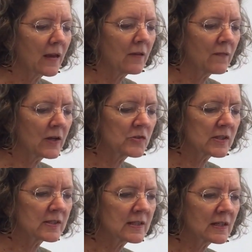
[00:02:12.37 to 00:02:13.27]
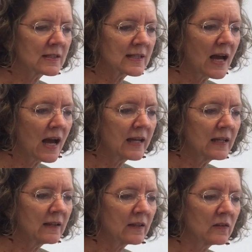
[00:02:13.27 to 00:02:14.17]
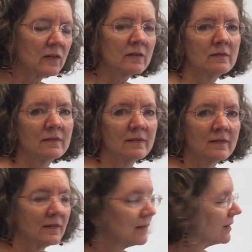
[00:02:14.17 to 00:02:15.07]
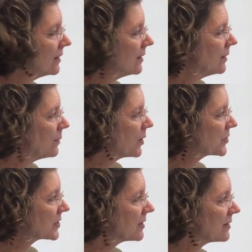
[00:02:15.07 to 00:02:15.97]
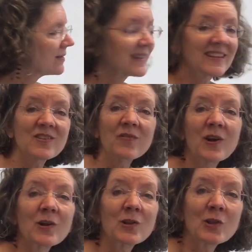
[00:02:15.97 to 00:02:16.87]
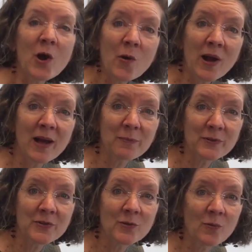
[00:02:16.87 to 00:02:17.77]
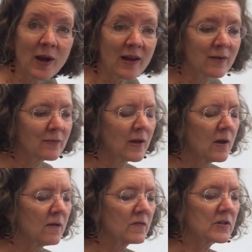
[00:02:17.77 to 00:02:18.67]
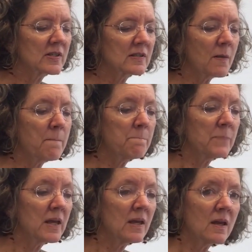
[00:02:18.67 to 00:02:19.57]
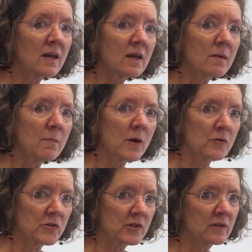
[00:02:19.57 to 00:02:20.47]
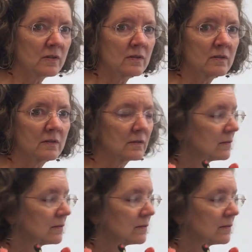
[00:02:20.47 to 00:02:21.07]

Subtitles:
If I just did a tiny little motion, that's a very low amplitude wave, versus a big motion